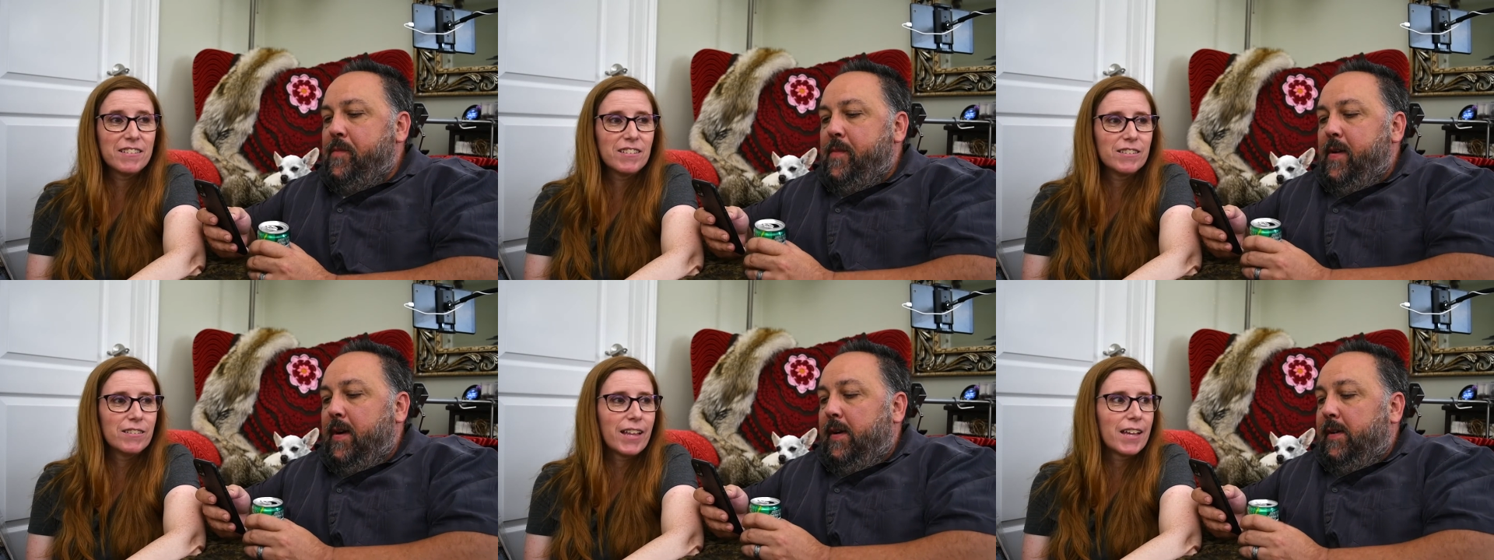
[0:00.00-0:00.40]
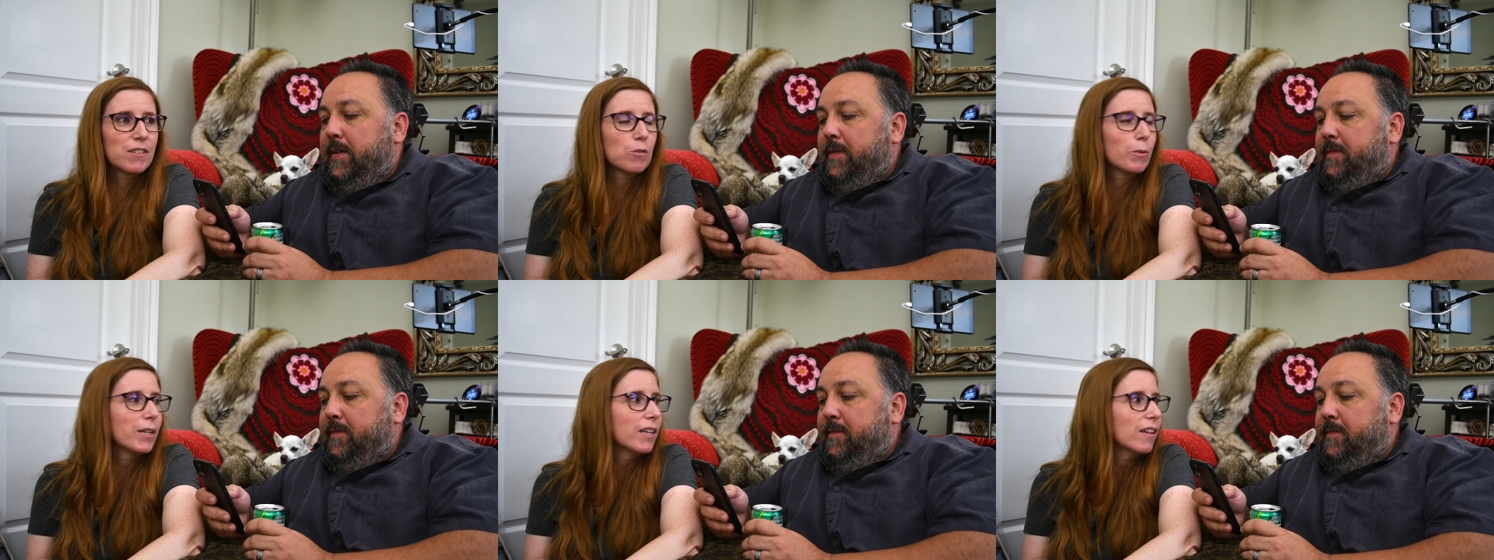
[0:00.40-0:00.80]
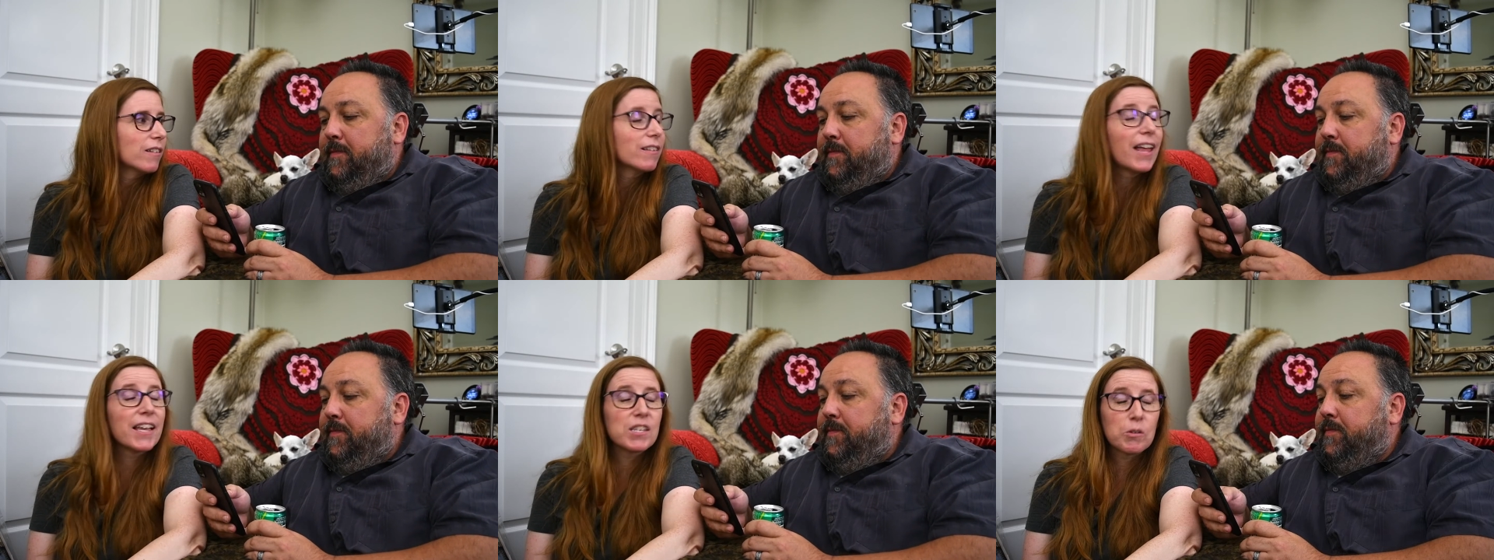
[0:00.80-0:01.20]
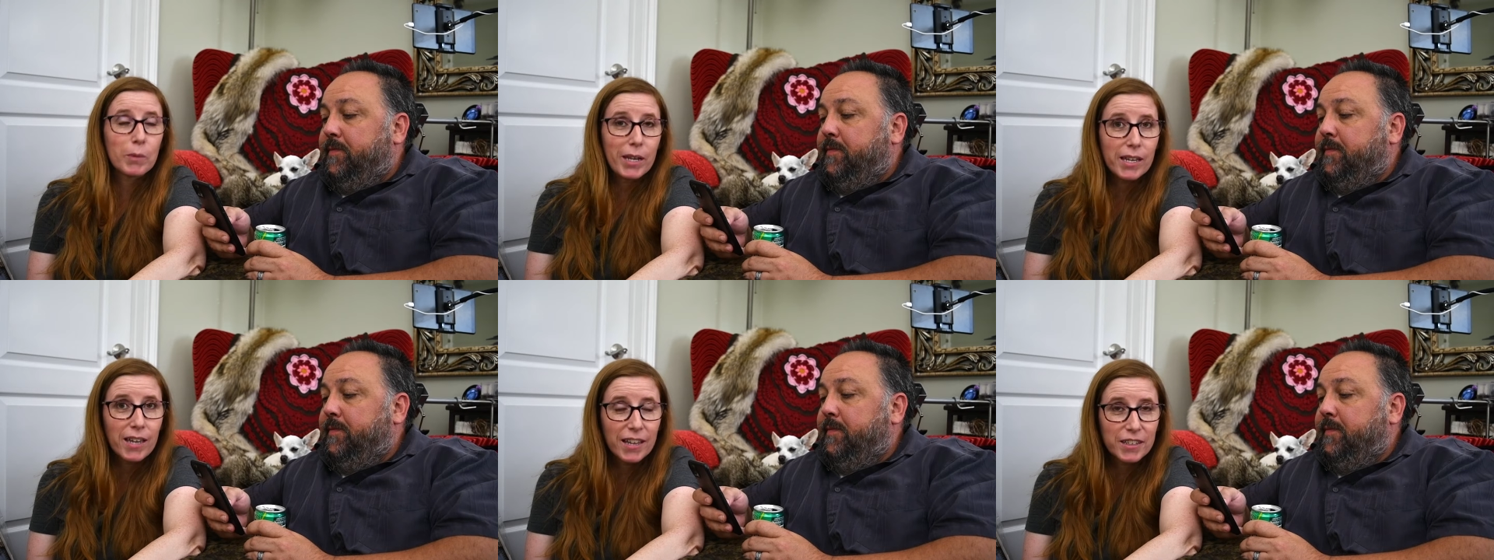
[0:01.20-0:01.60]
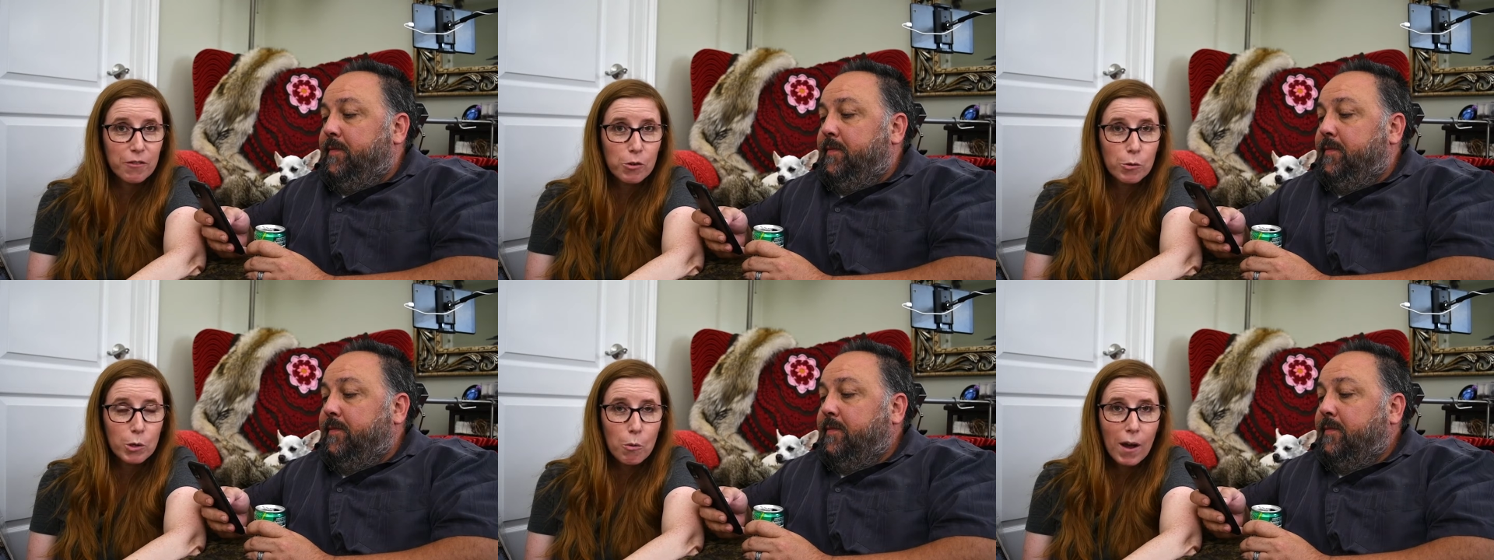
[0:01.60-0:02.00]
Speaker 1: Last weekend, last week. And if you
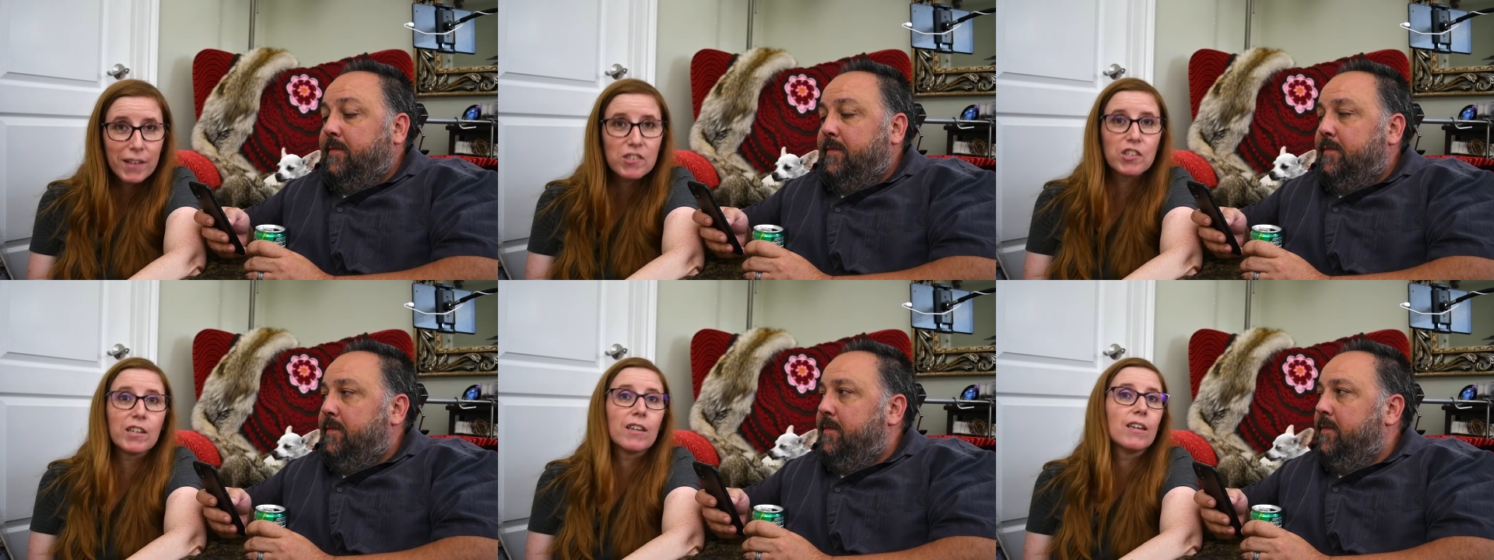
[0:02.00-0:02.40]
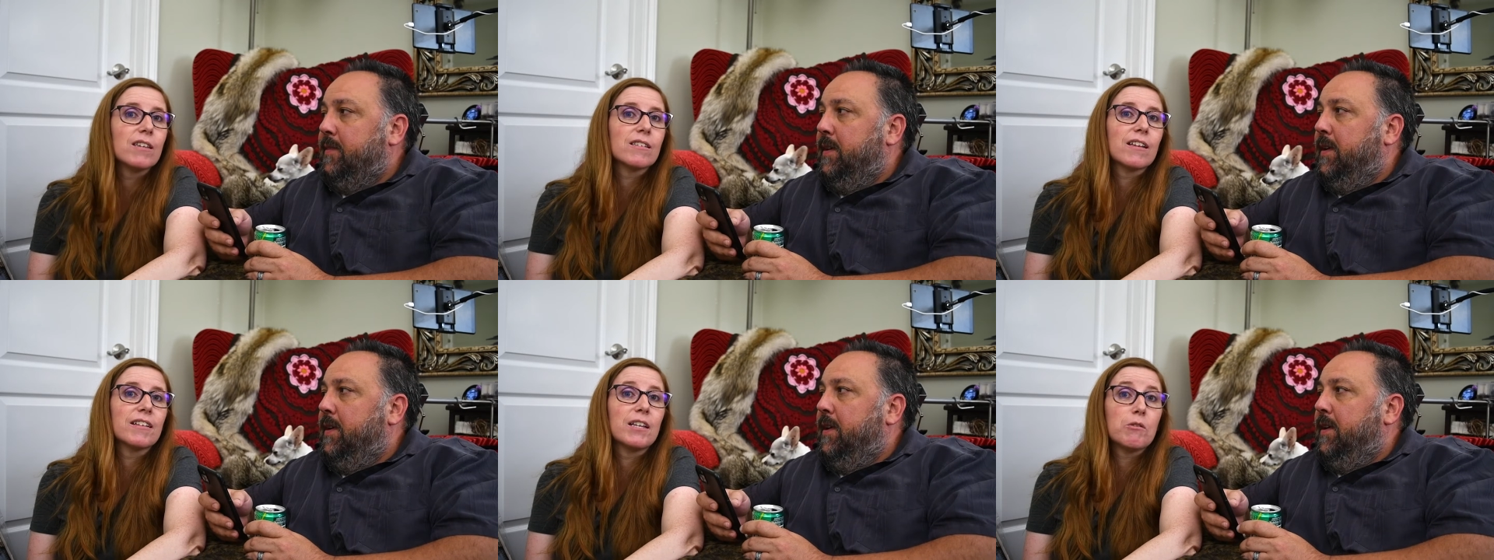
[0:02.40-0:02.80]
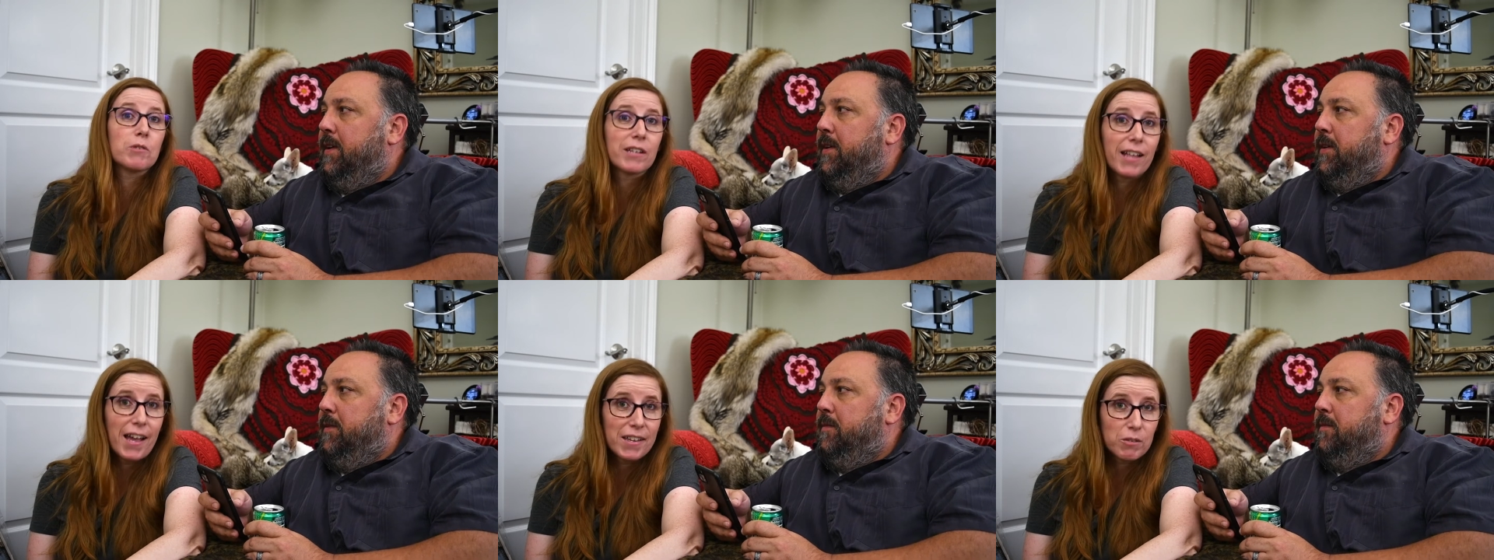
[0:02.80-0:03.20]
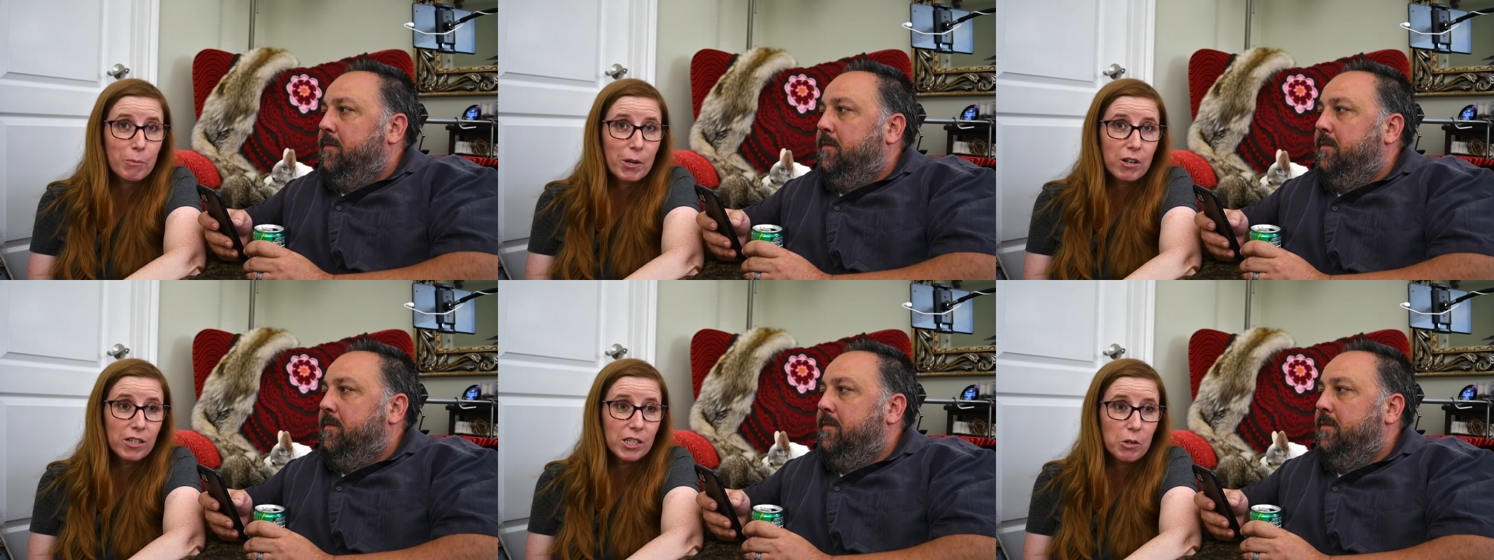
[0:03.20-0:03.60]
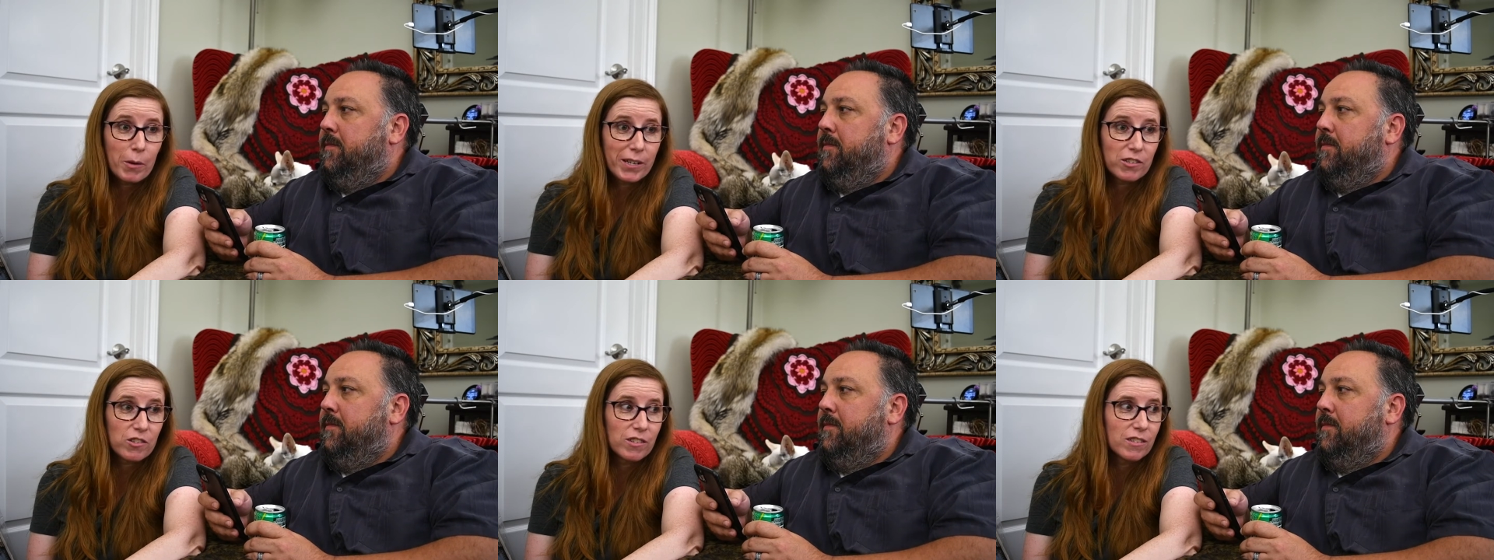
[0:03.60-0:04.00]
were watching, he said he was going to ask me color
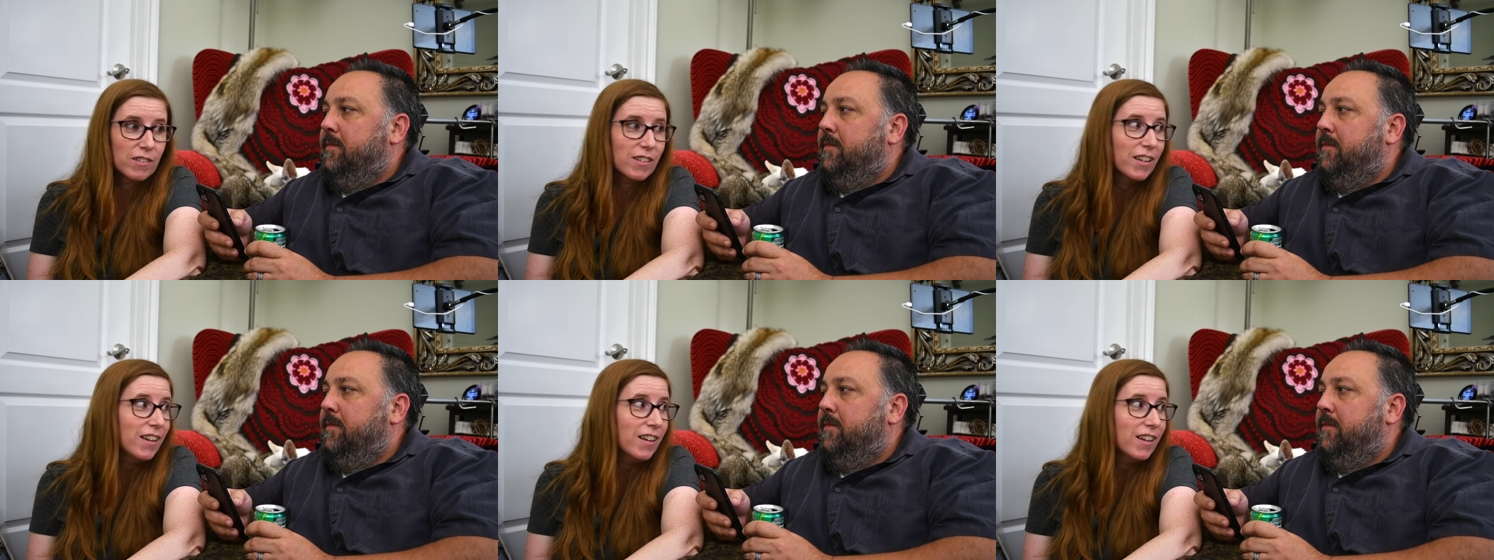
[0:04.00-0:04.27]
questions.